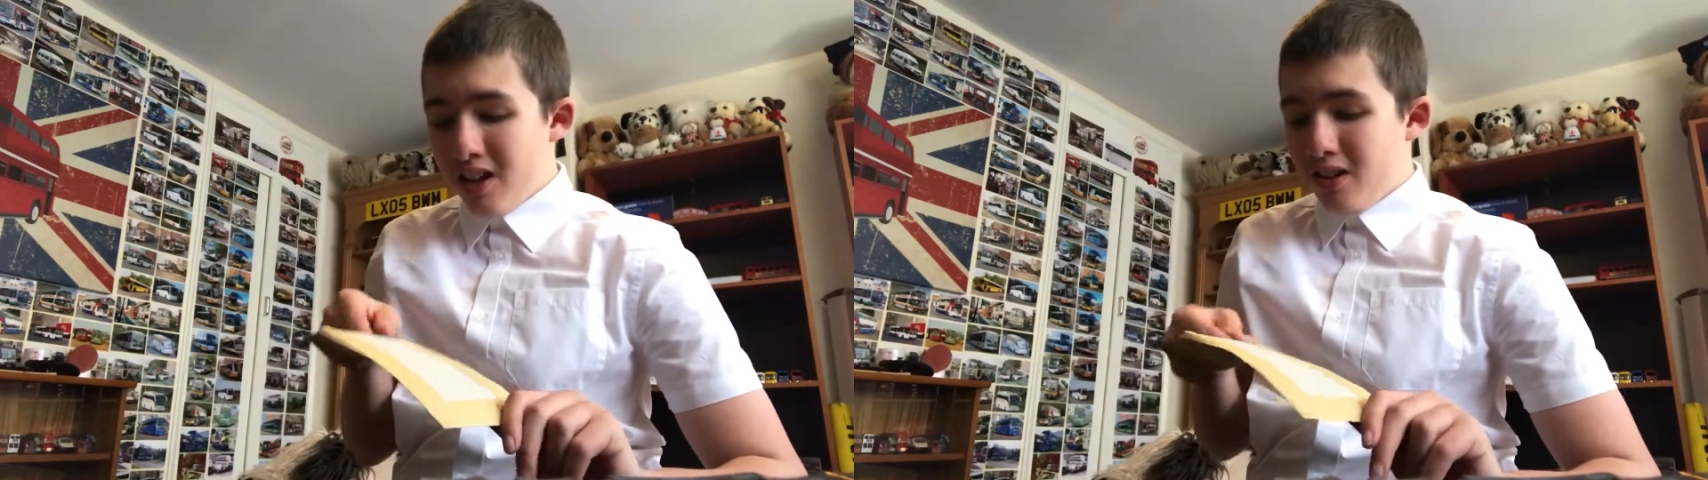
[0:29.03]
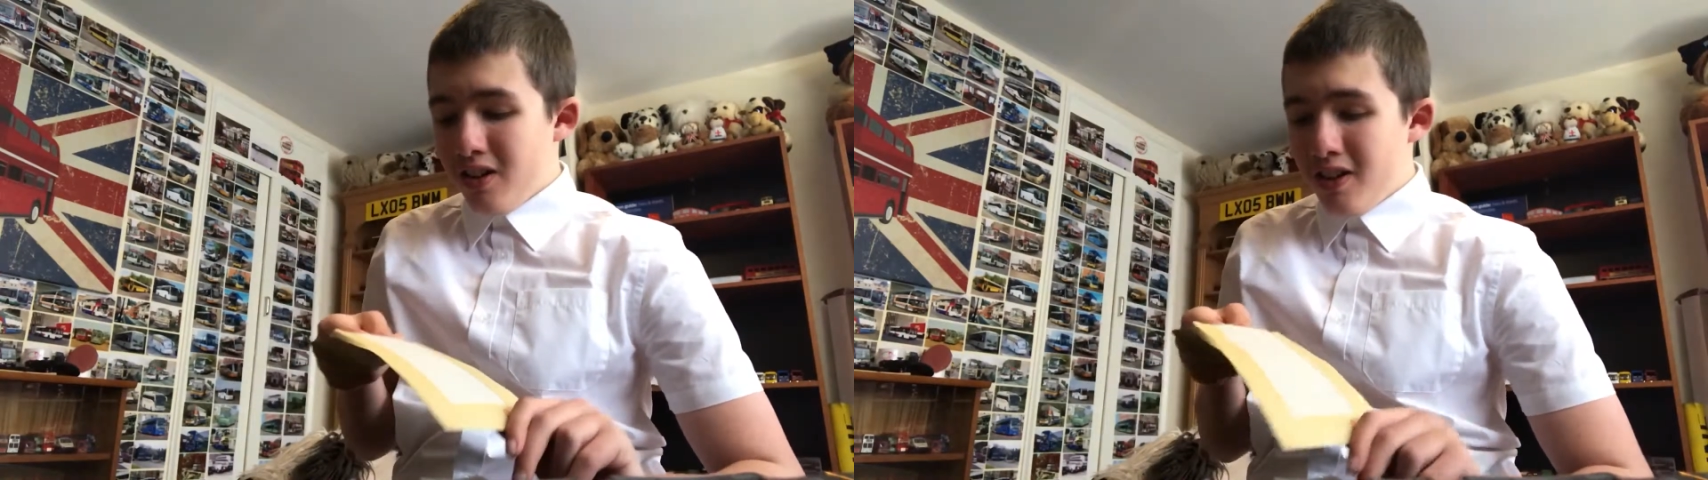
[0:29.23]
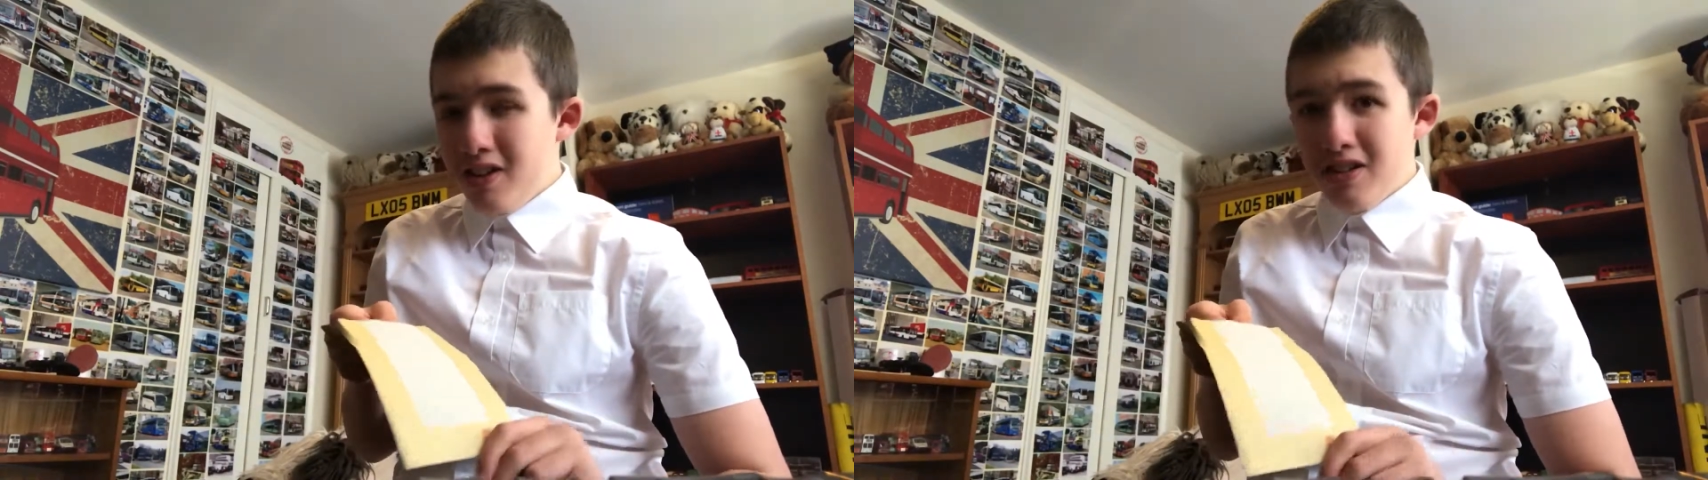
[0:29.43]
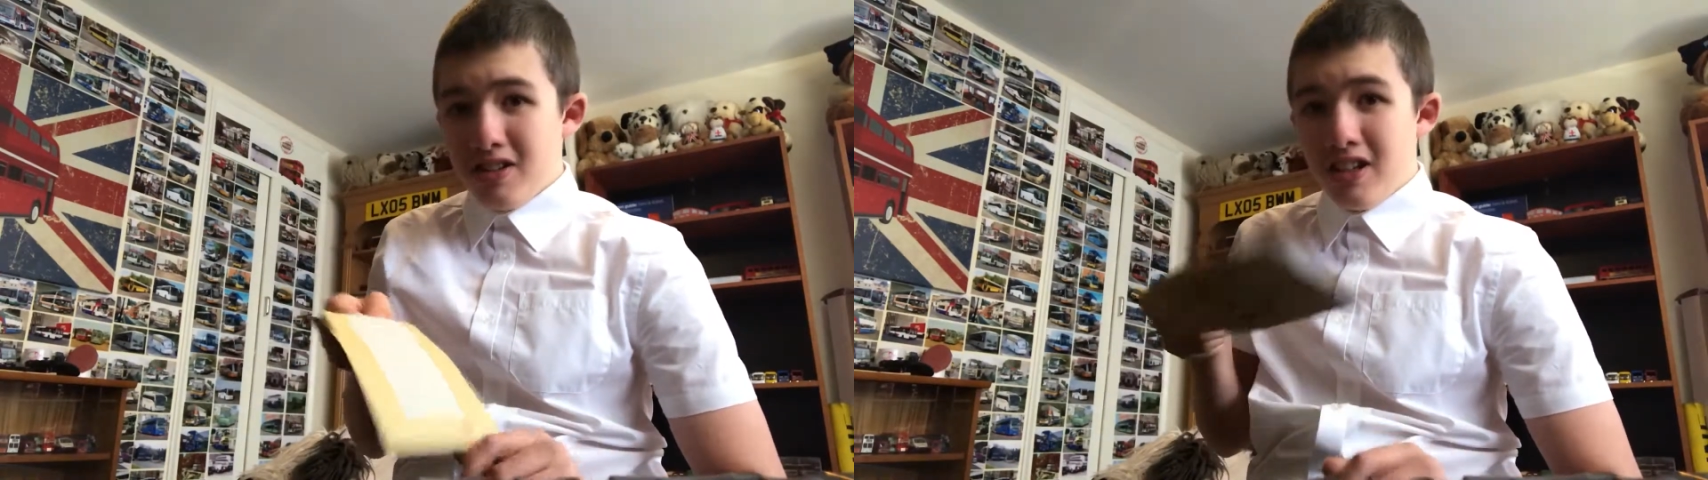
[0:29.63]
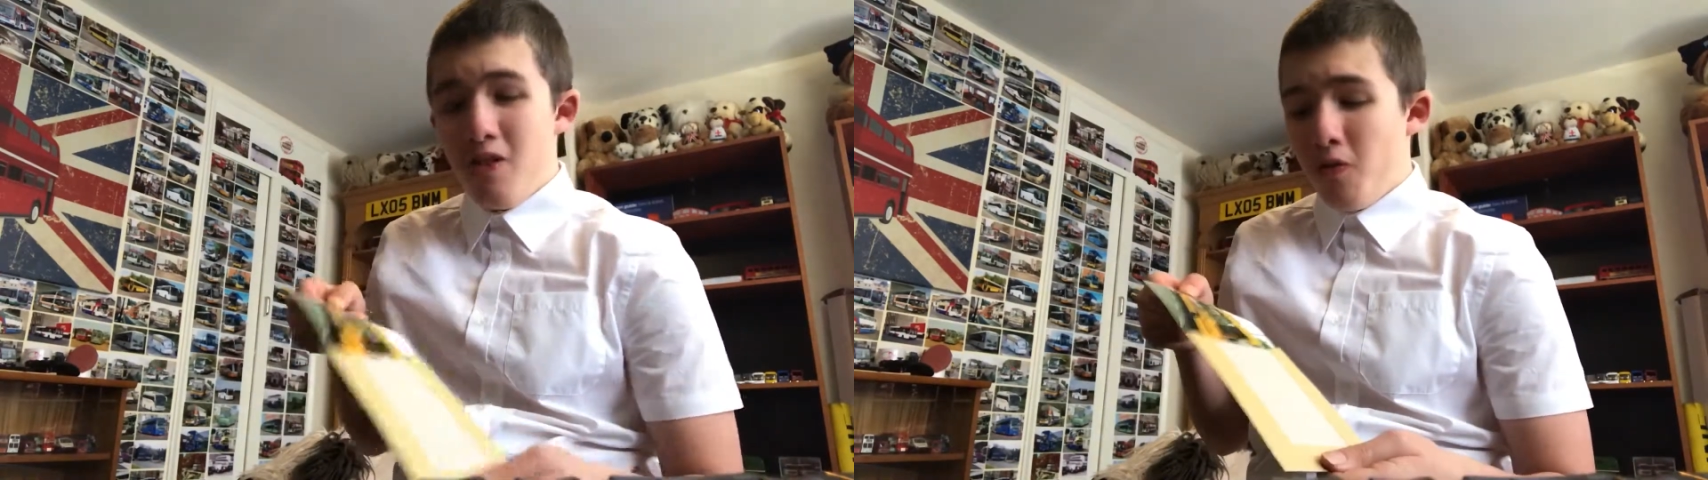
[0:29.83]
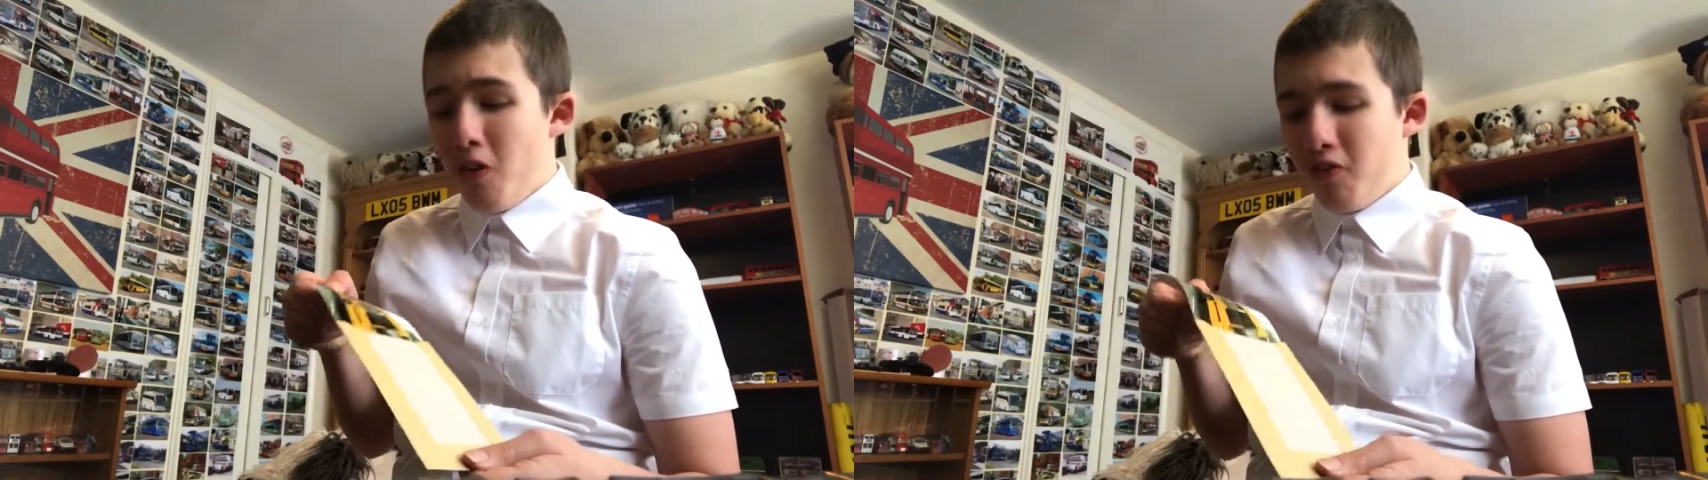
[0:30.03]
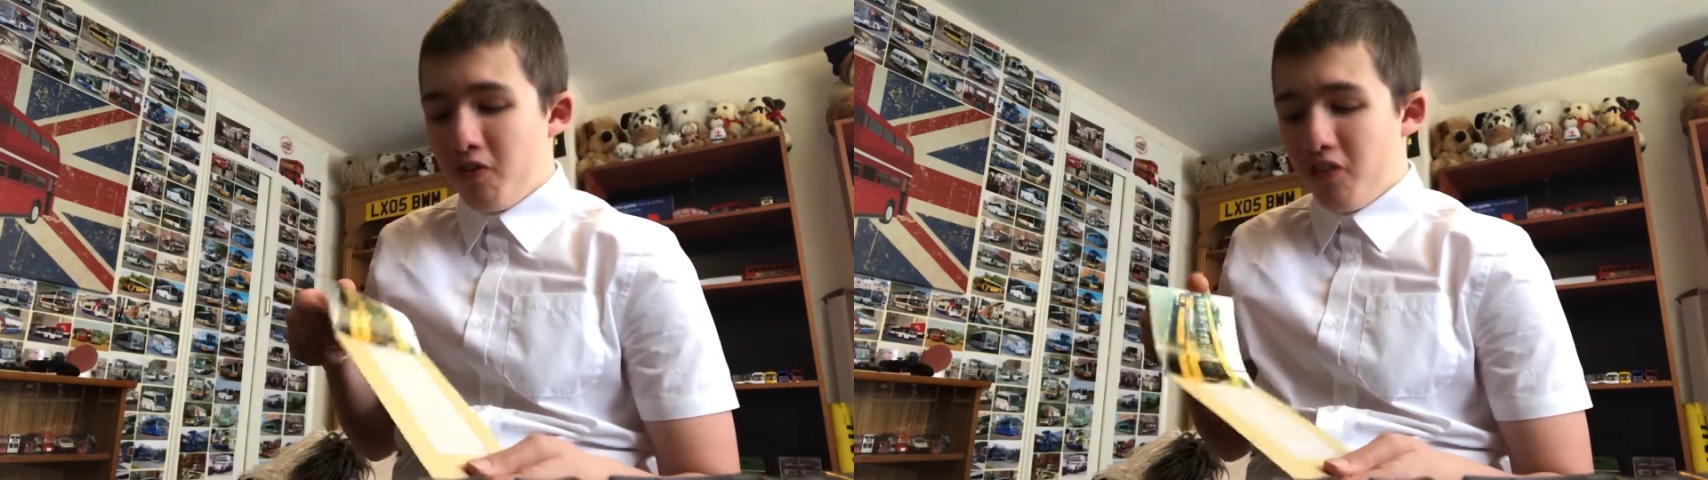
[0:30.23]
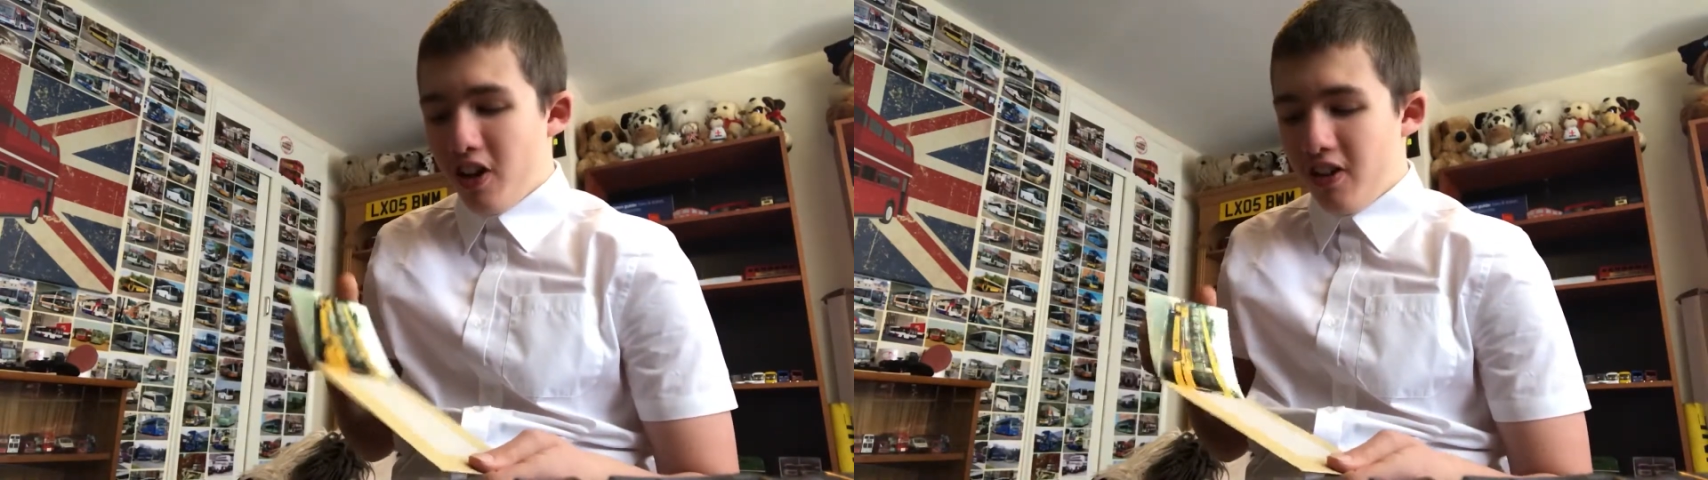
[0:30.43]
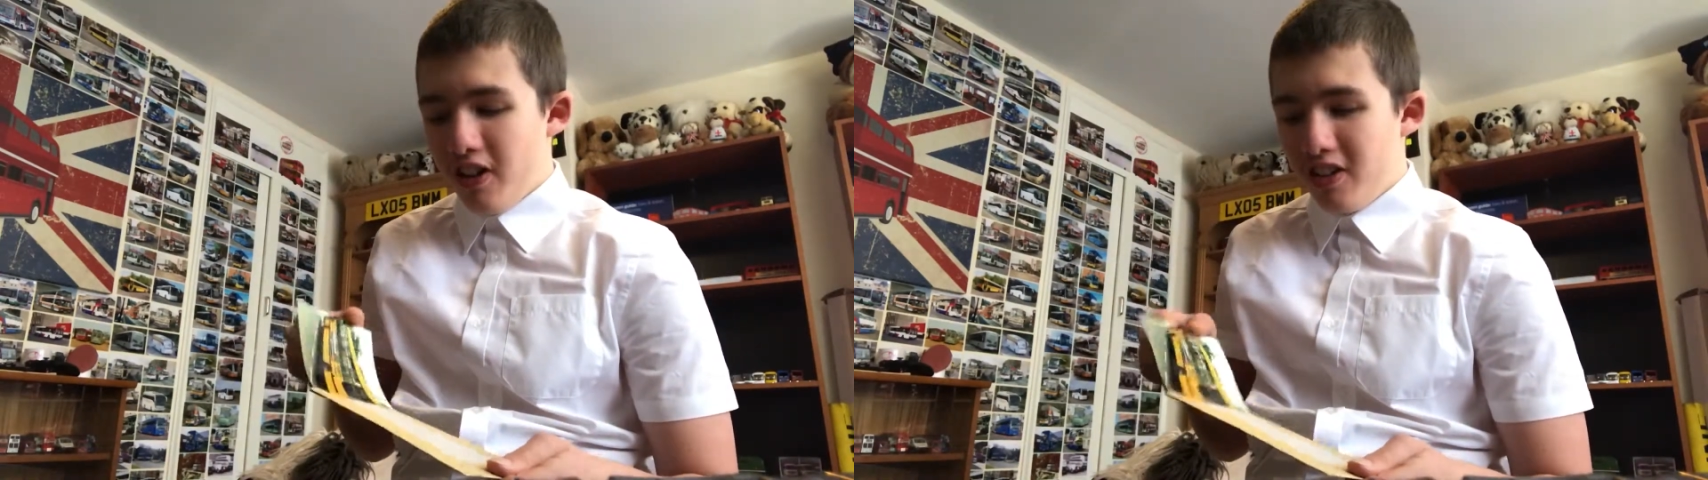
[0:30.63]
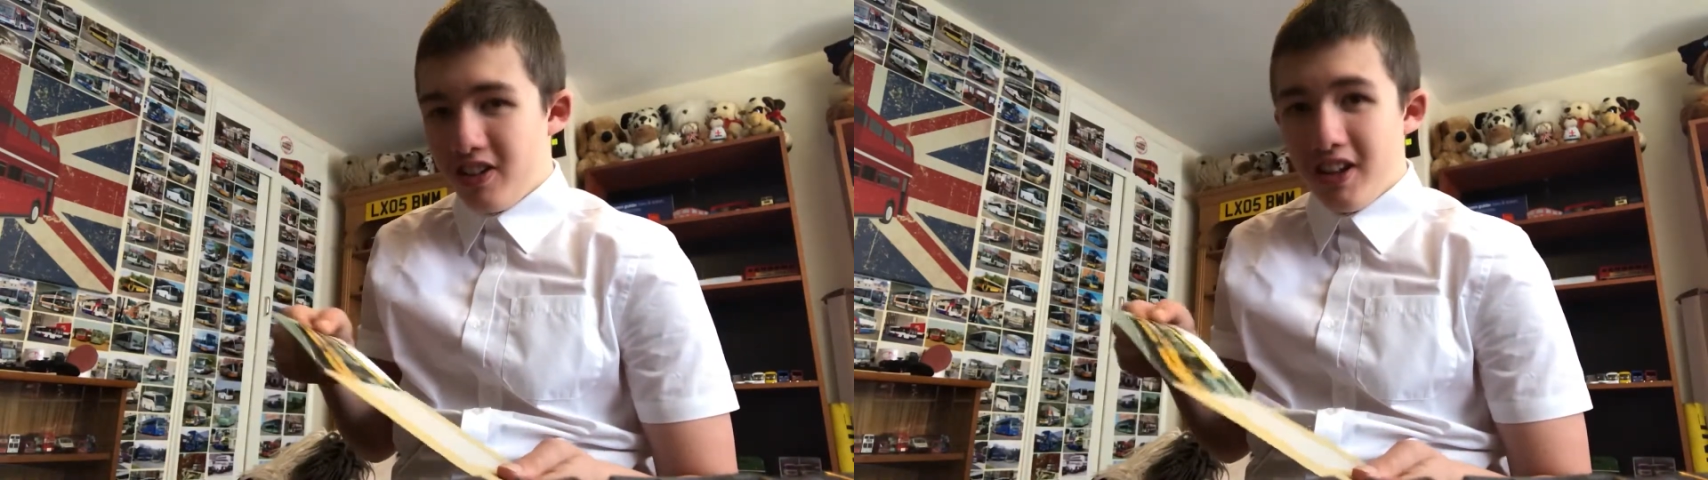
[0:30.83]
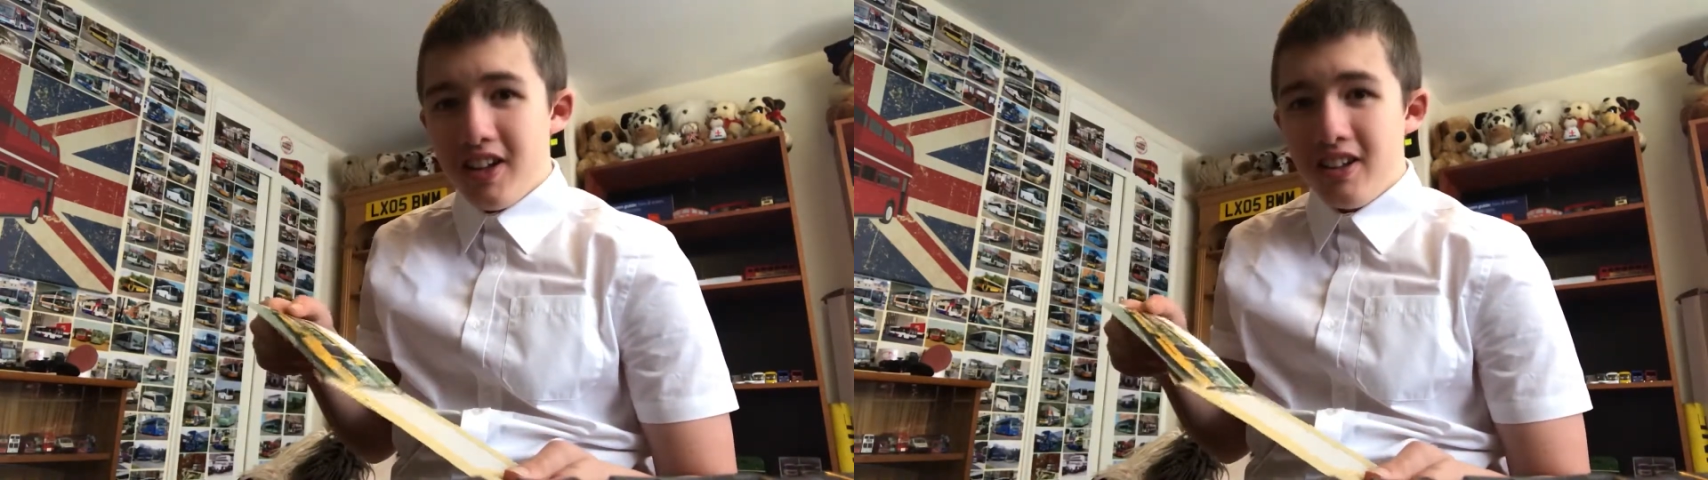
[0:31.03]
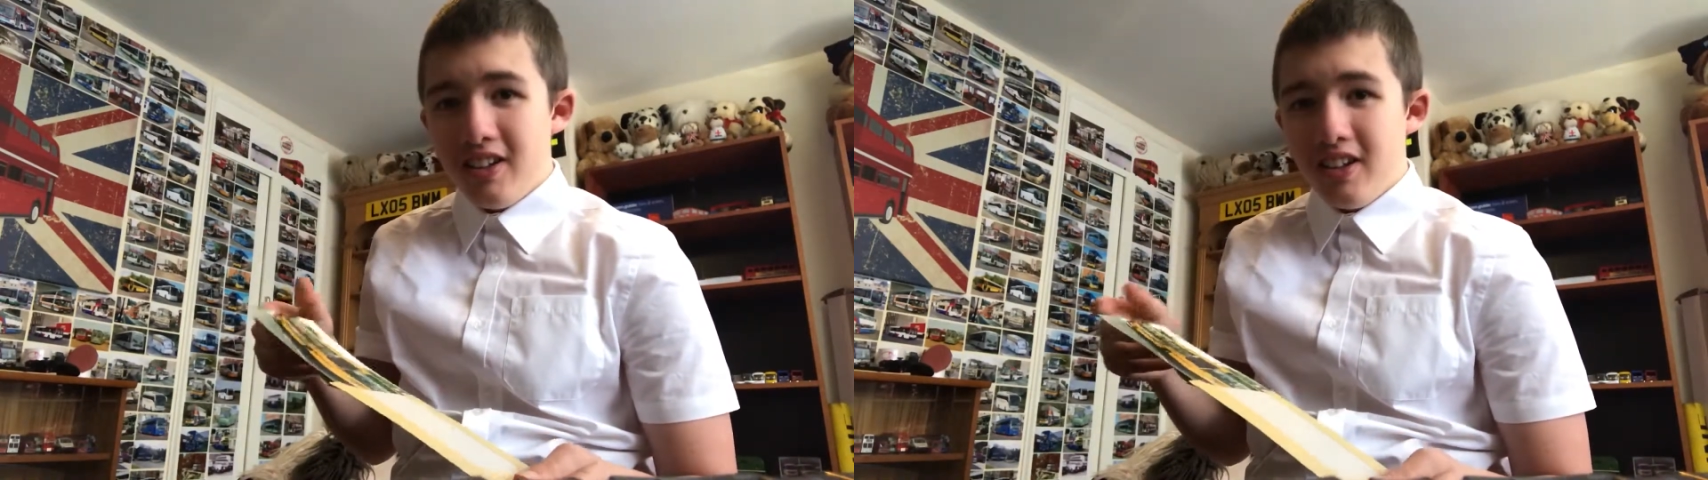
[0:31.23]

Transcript: So it looks like only one photo today,